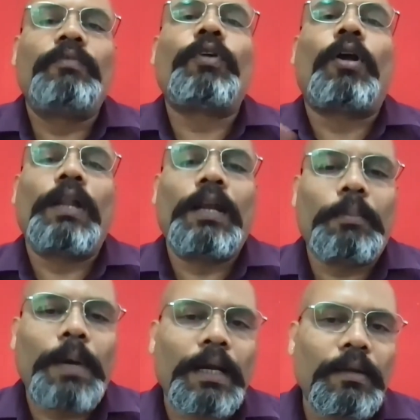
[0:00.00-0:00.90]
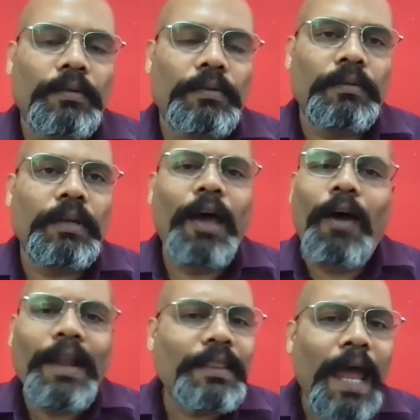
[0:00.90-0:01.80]
fraudulent. Yeah. Now,
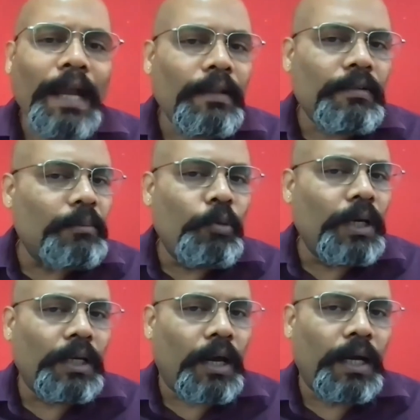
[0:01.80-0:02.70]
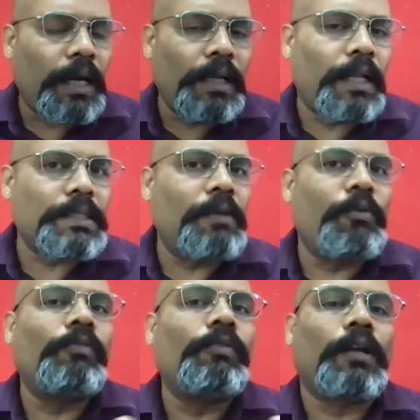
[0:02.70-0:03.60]
and that is a moving target, and that's an
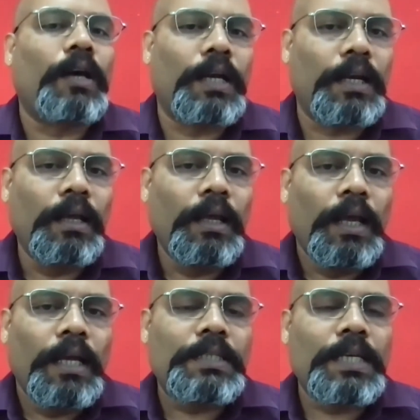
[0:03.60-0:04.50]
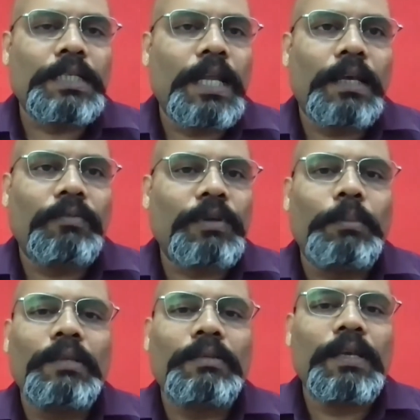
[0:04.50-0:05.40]
evolving target. It's just like if
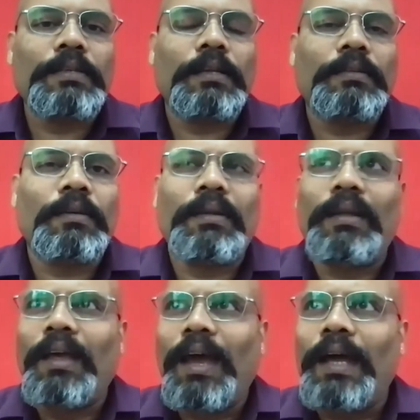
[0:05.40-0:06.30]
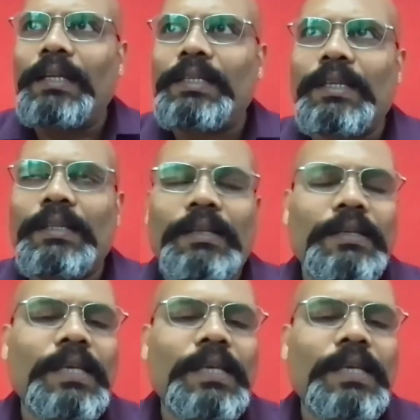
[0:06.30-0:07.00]
somebody says that, and there's a